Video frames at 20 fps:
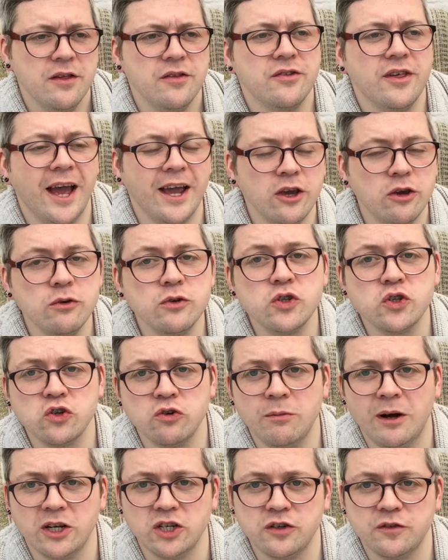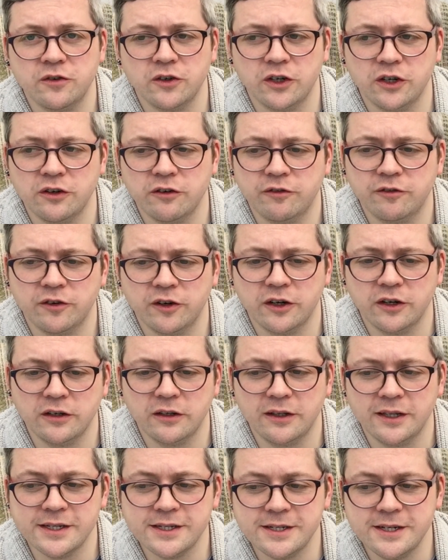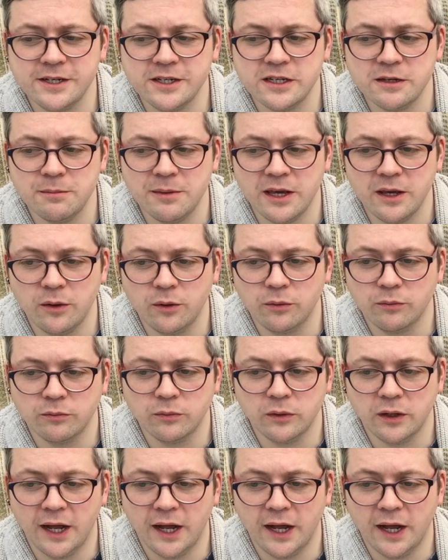Thank you so much for listening to me